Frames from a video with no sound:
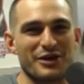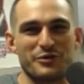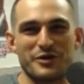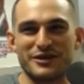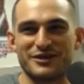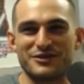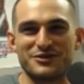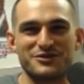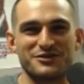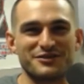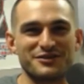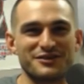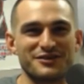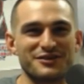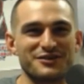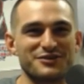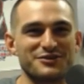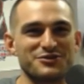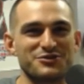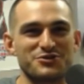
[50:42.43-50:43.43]
I can't wait
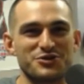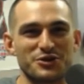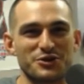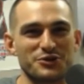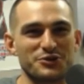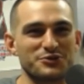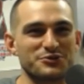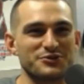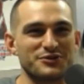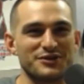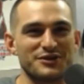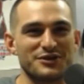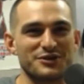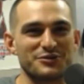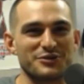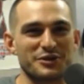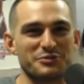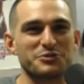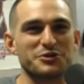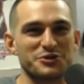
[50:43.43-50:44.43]
to show,
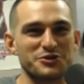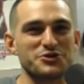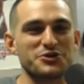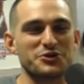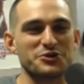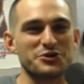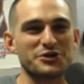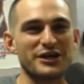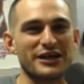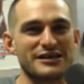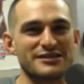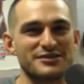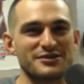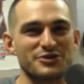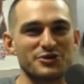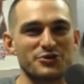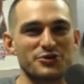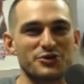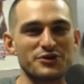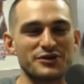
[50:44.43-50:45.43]
what I'm going to show the guys. I
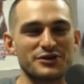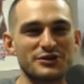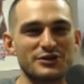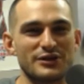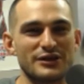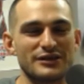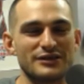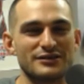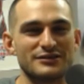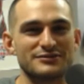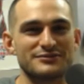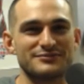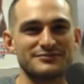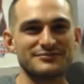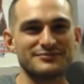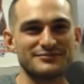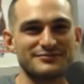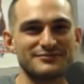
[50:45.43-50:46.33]
think they're really going to like it.